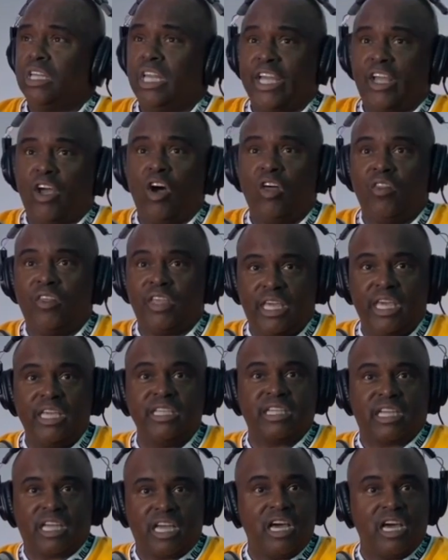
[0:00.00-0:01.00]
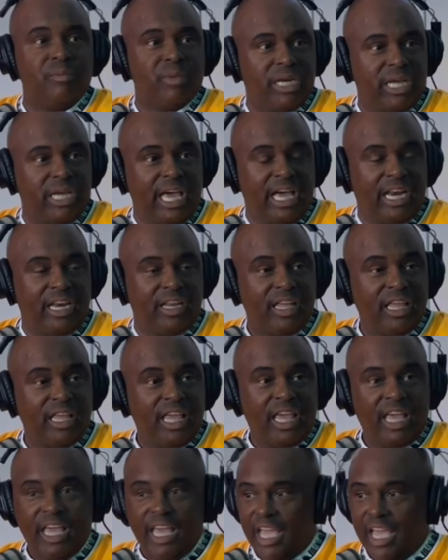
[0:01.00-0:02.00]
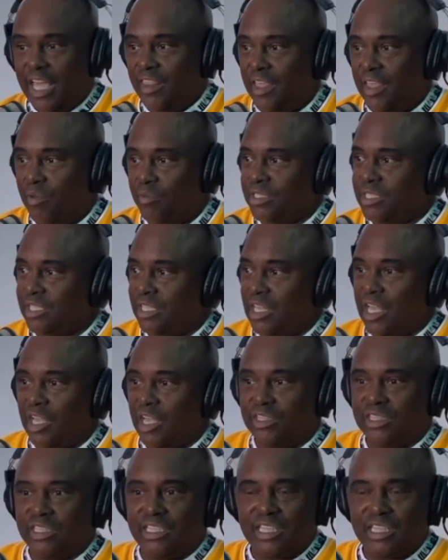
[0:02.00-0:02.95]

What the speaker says: like all the kings of comedy had it. And they would say,